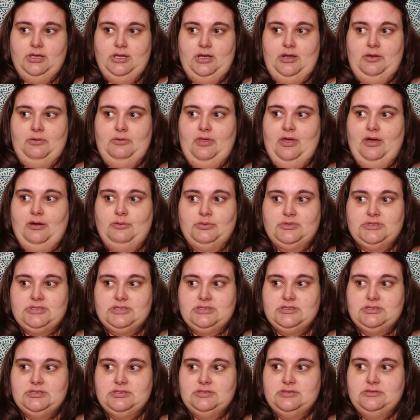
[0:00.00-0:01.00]
you know,
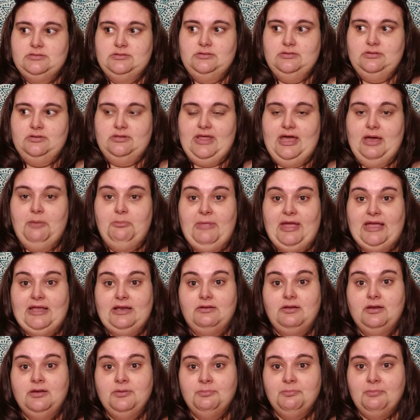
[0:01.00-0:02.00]
that
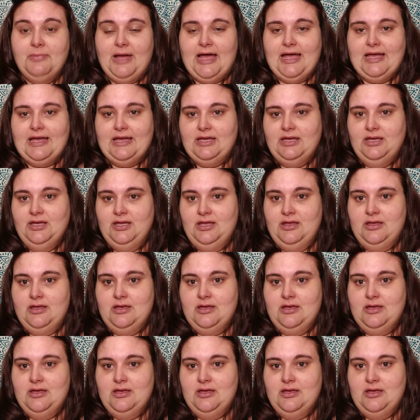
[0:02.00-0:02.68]
made my